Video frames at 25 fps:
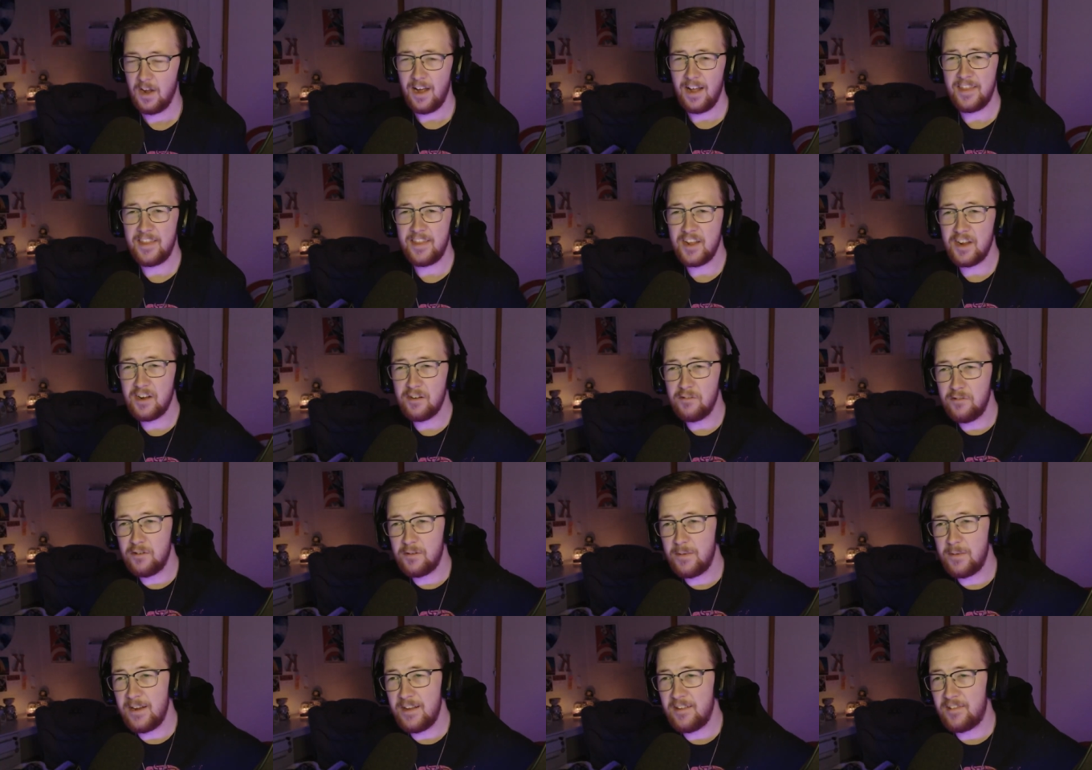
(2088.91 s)
I think it
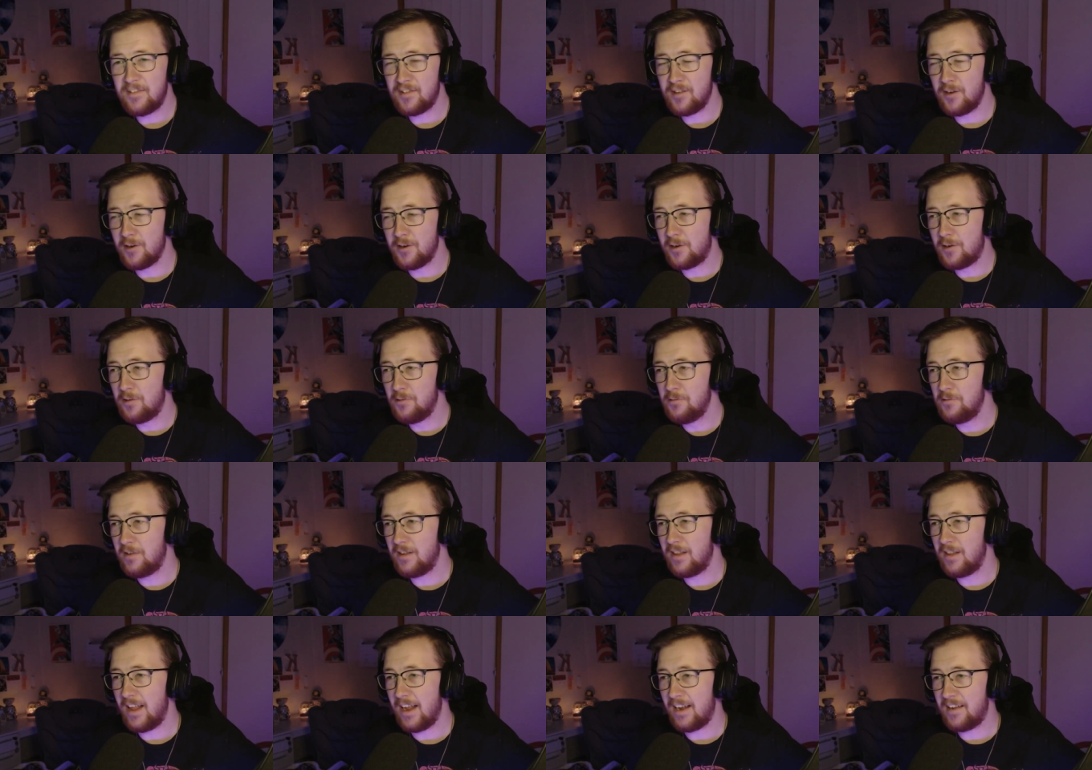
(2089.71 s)
would have been so cool
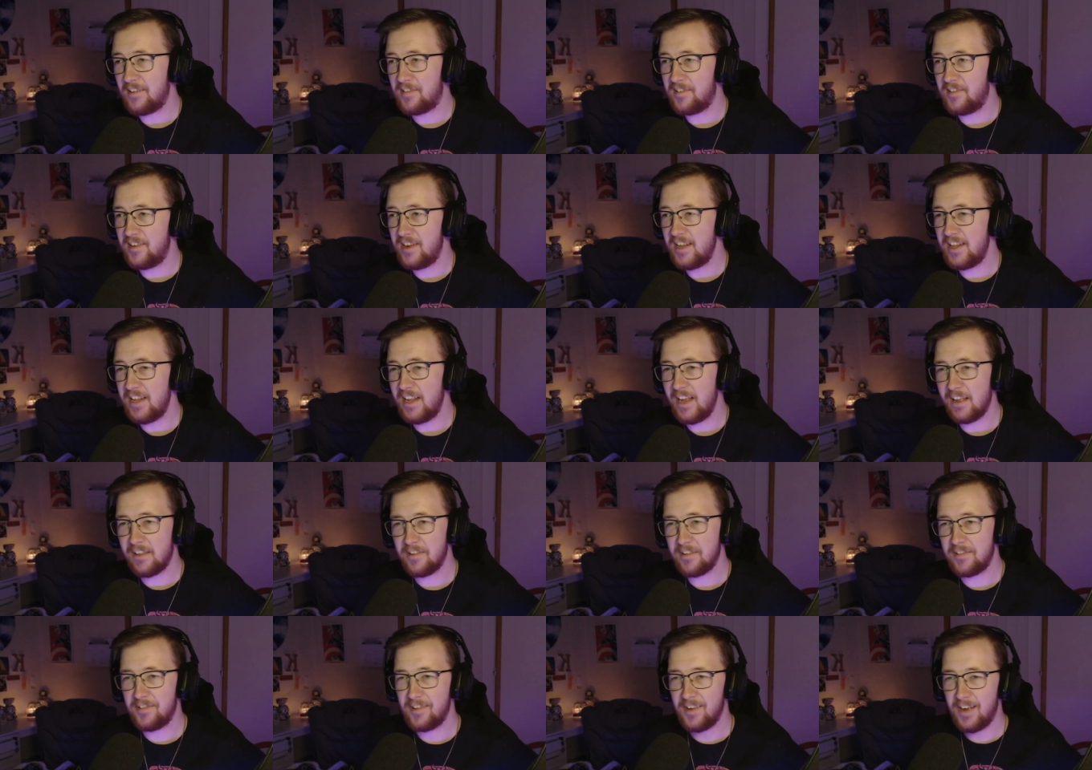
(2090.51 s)
to like see the
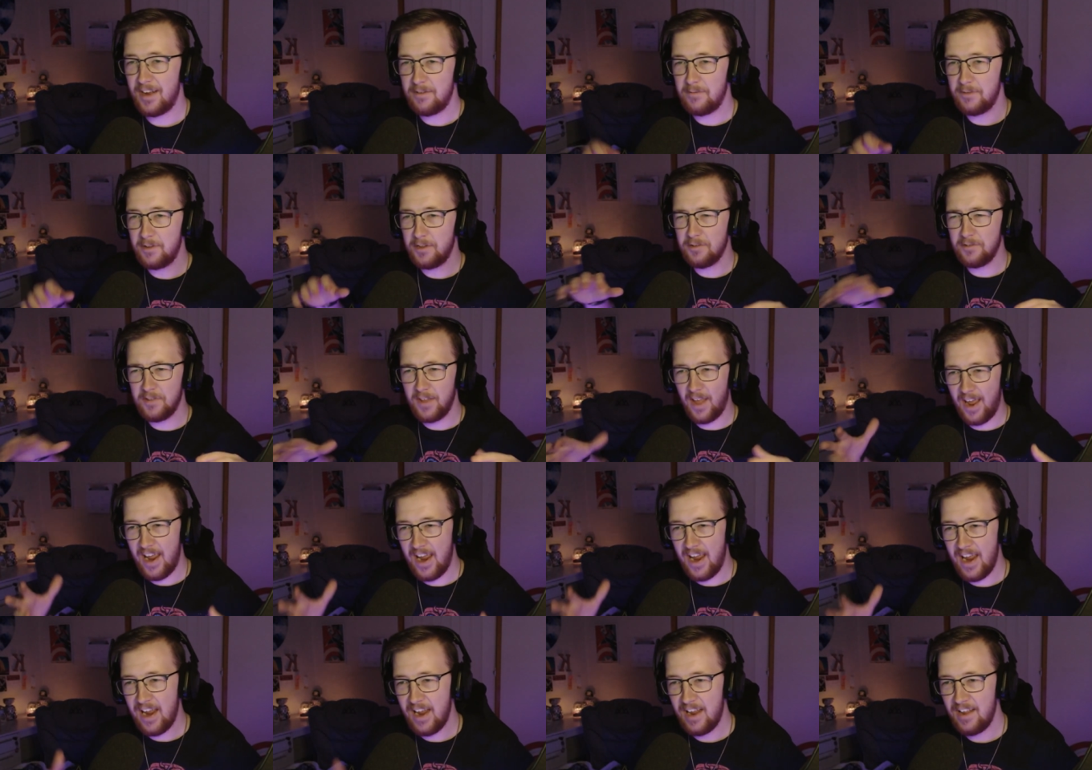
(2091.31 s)
other side with all the
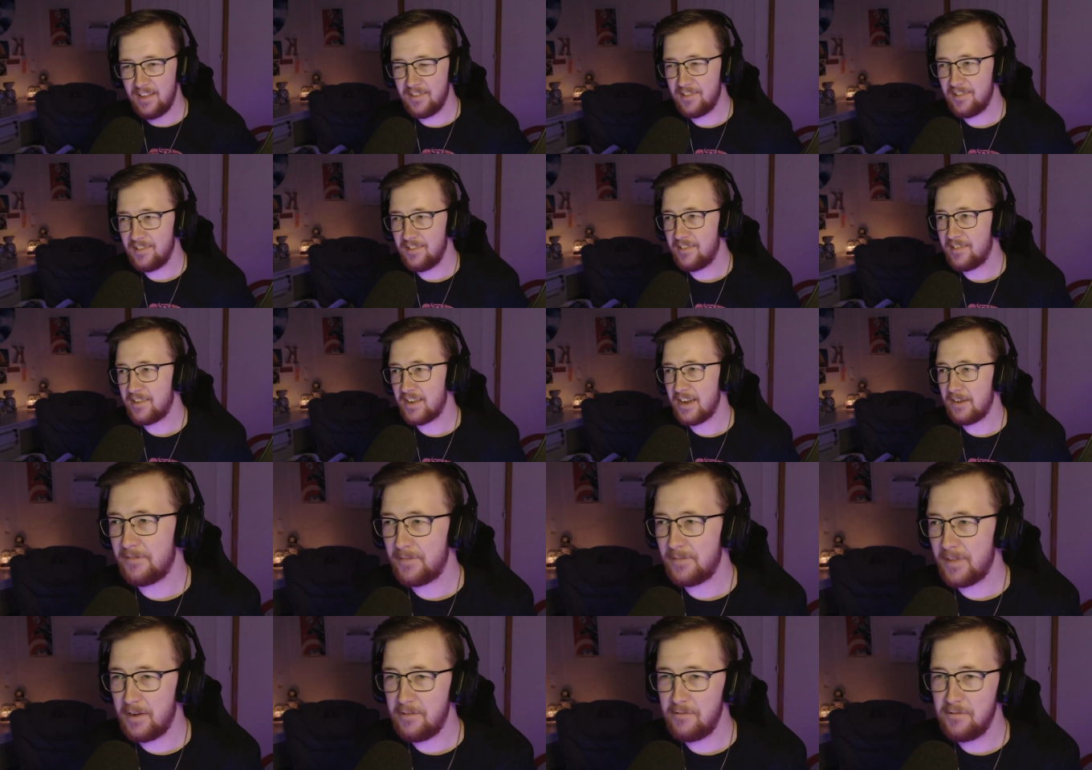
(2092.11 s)
hands and
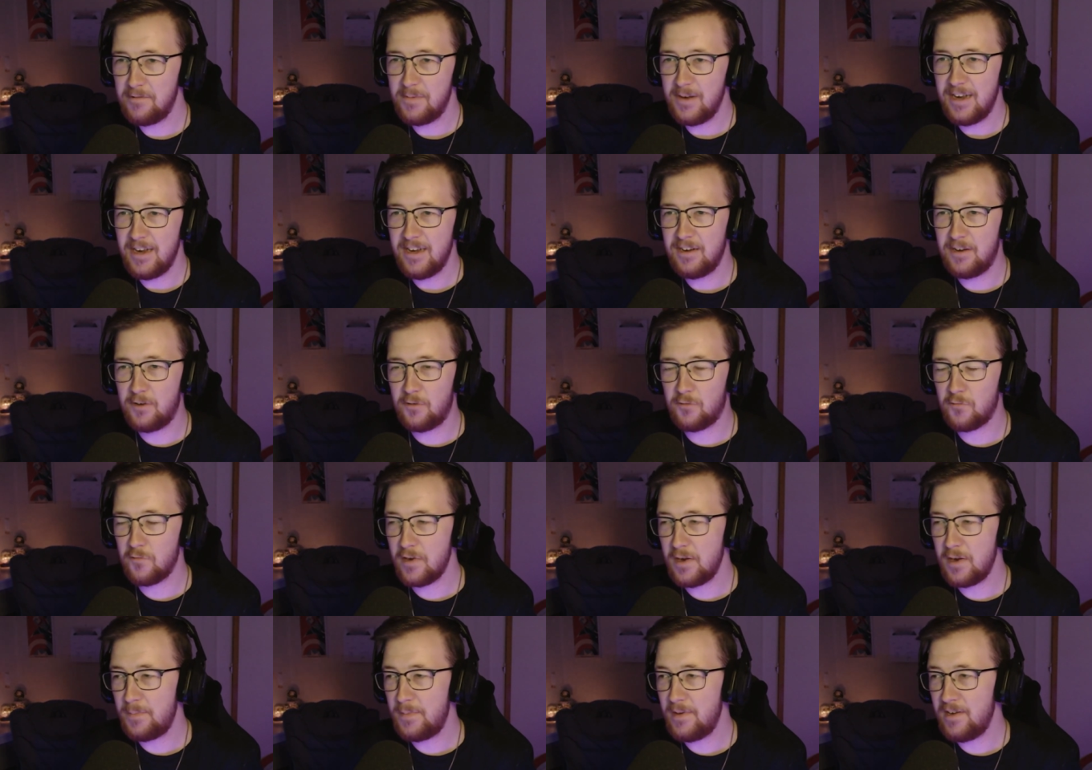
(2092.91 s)
stuff. That would have been
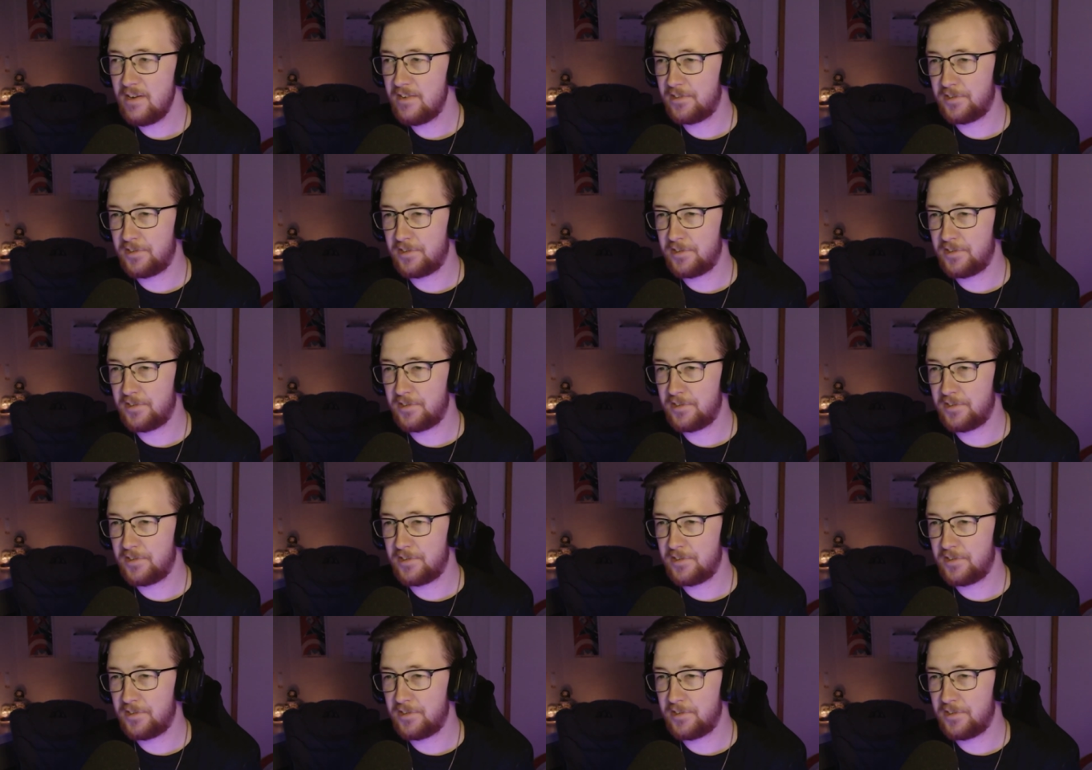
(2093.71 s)
creepy as